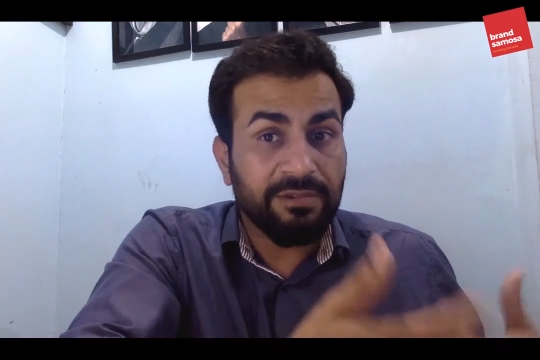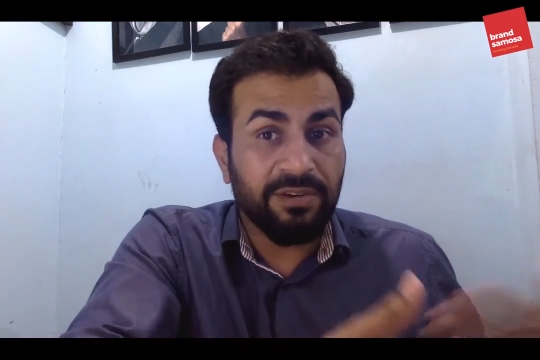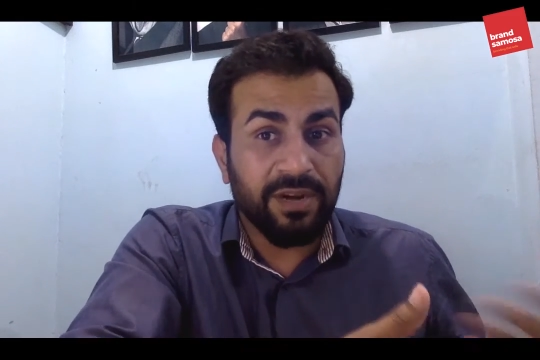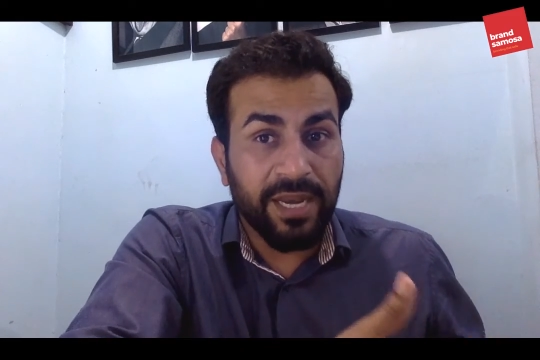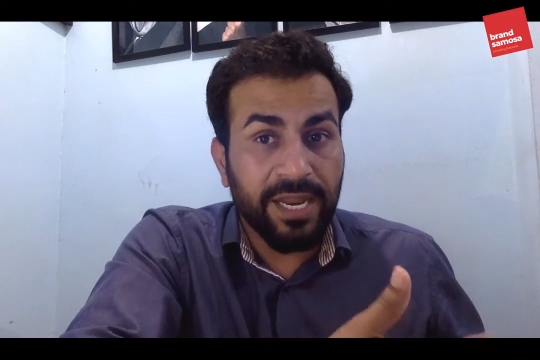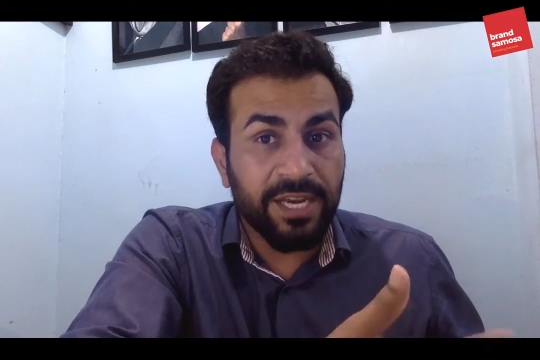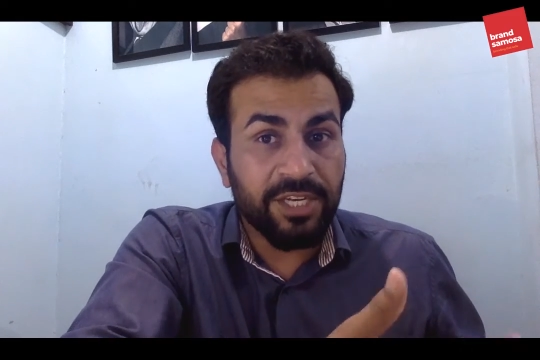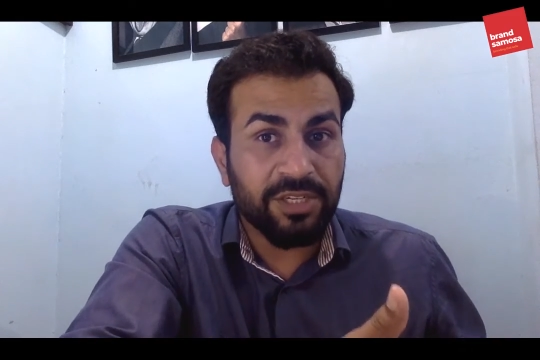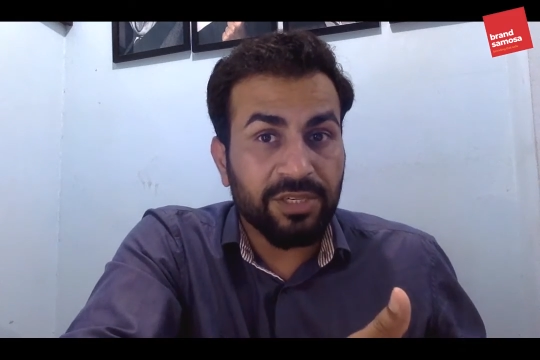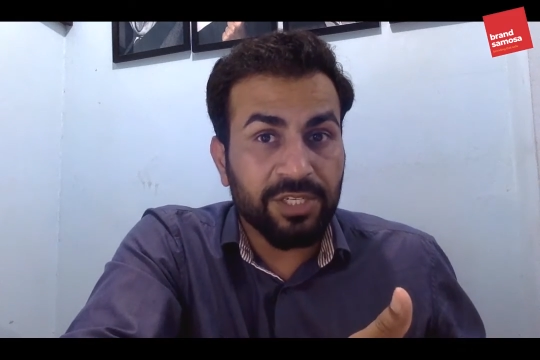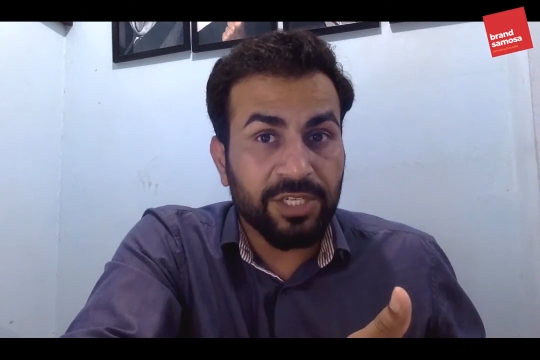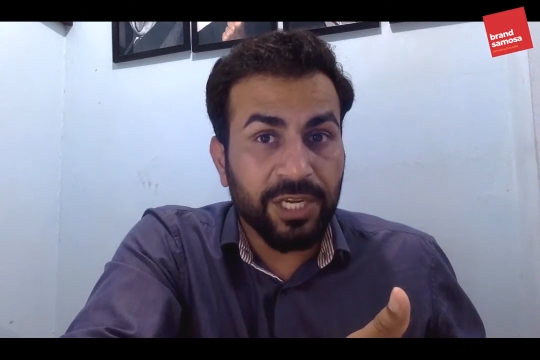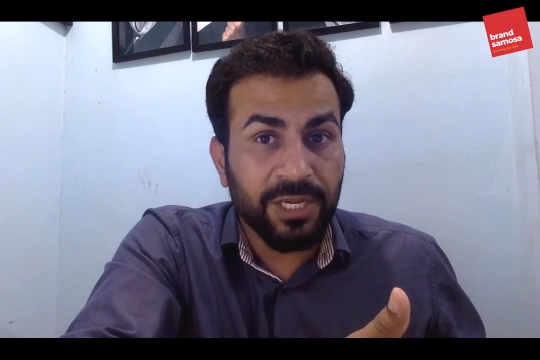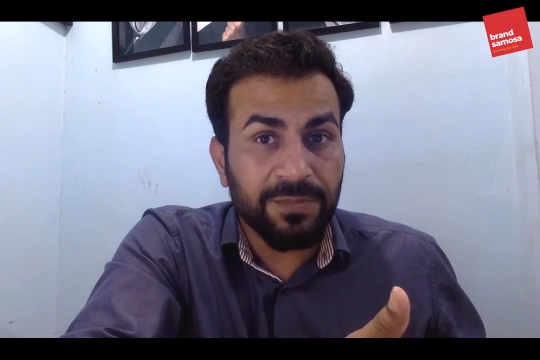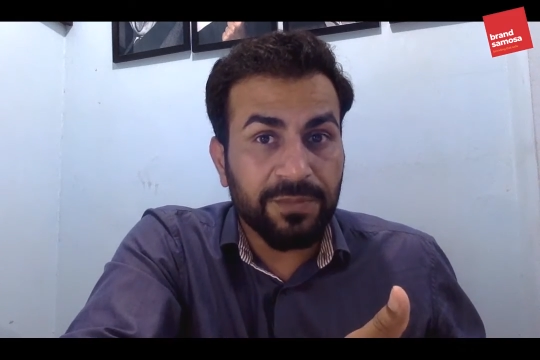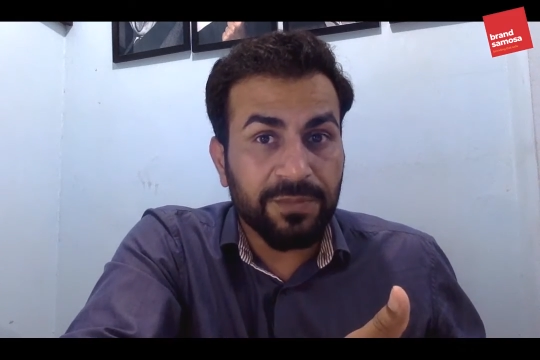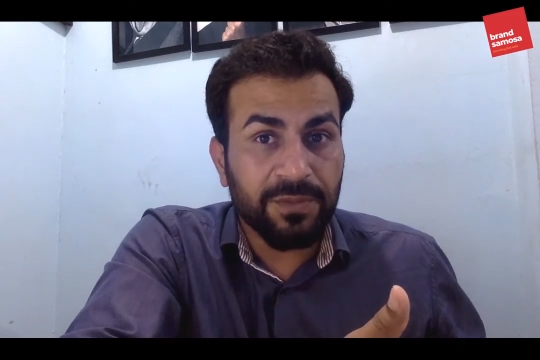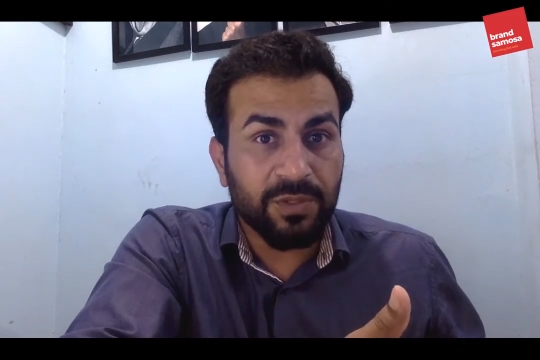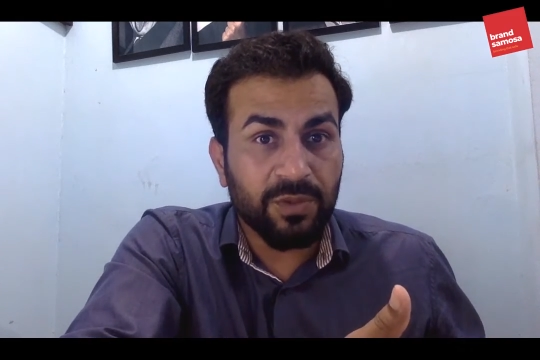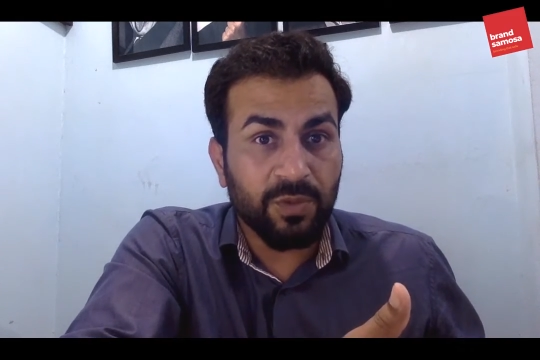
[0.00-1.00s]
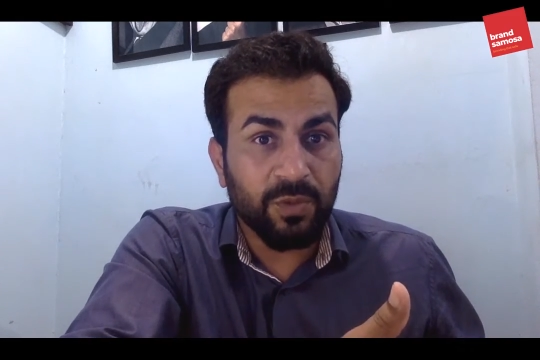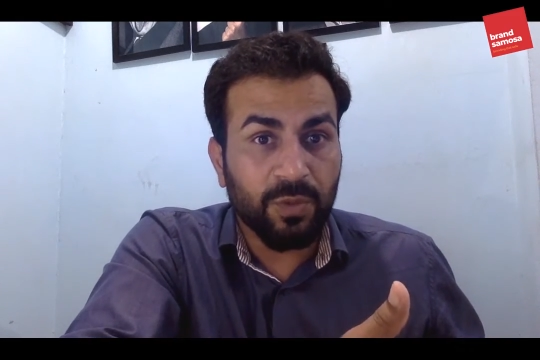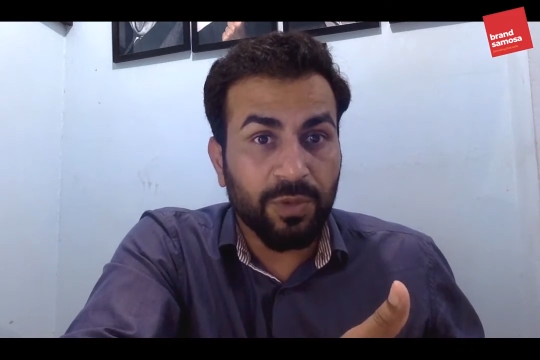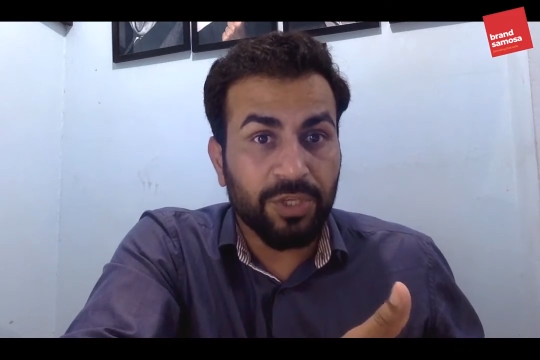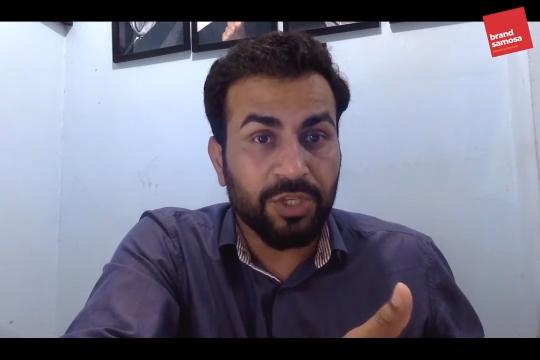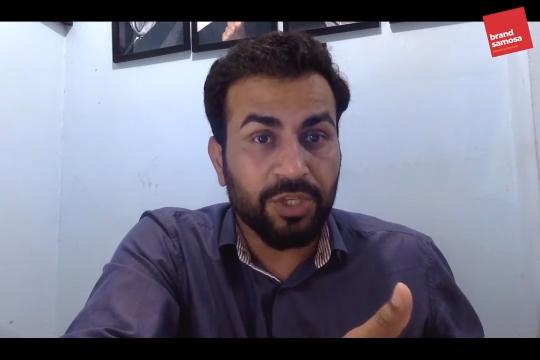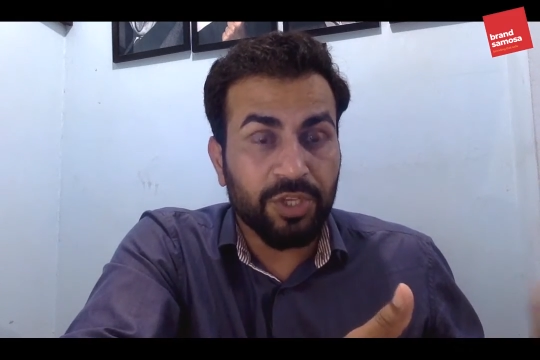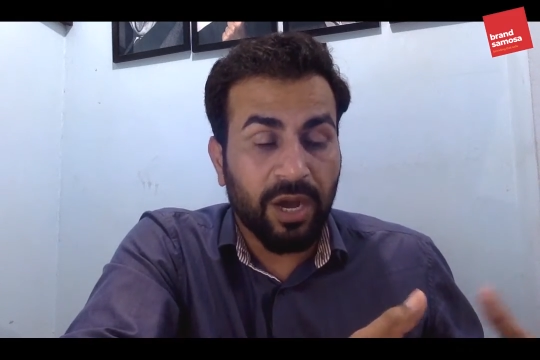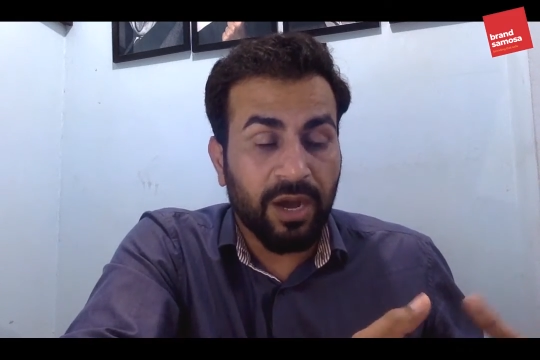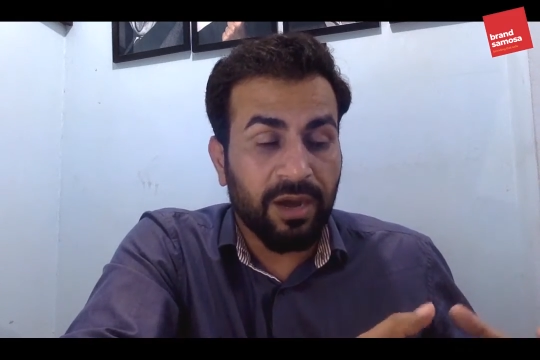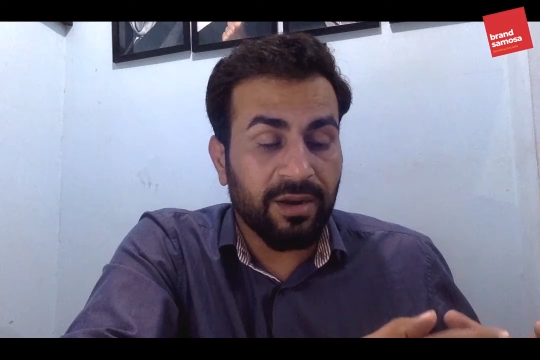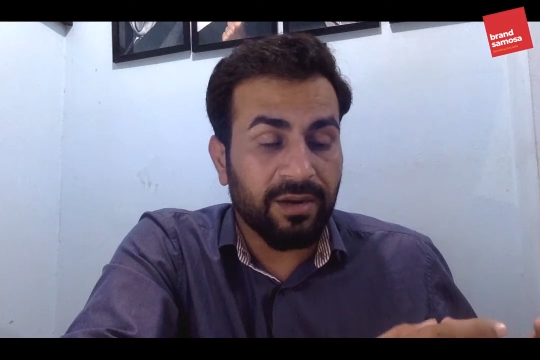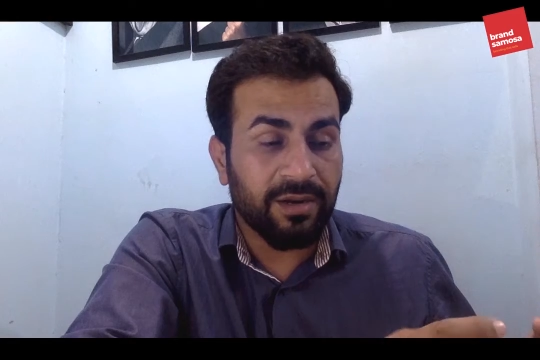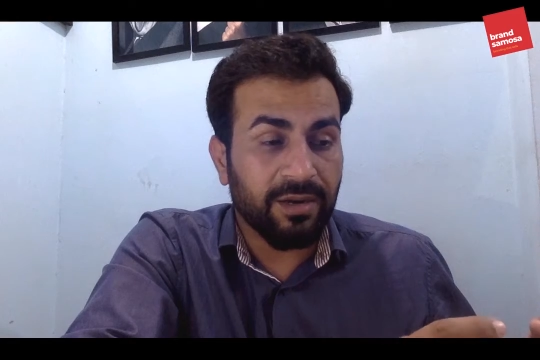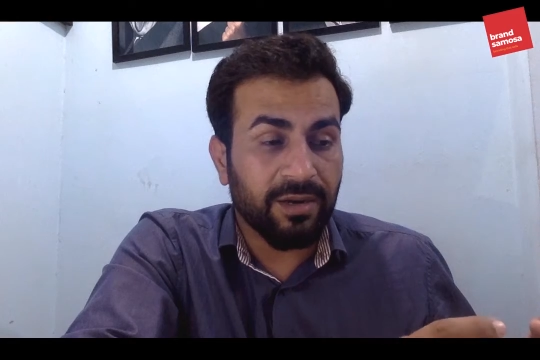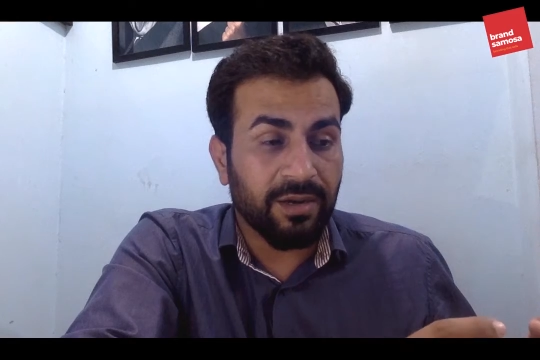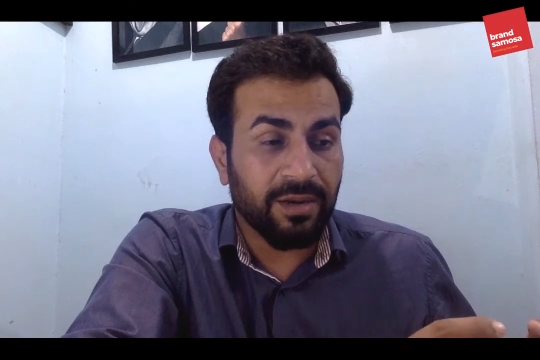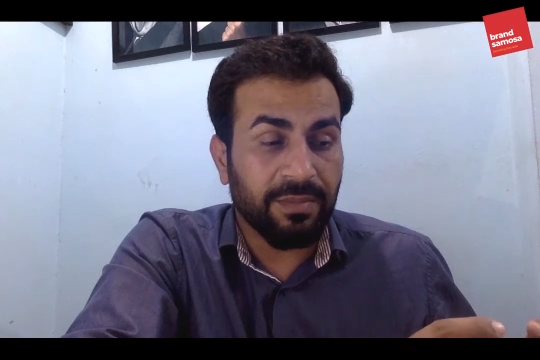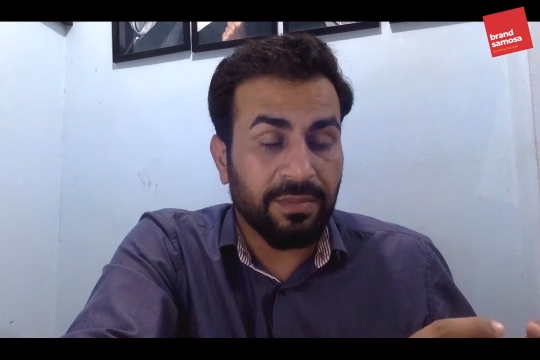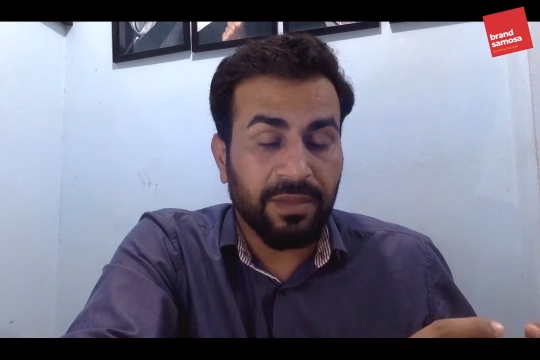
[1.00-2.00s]
relationships which are
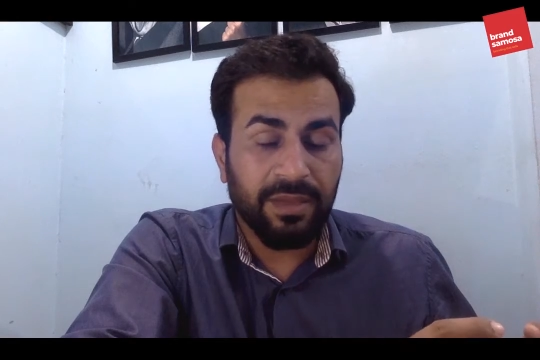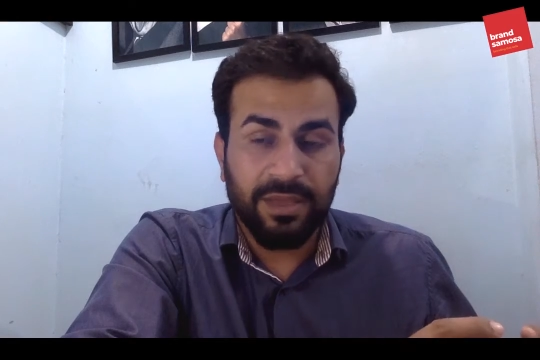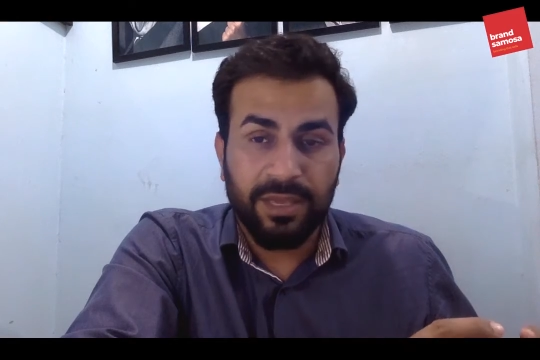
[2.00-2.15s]
uh,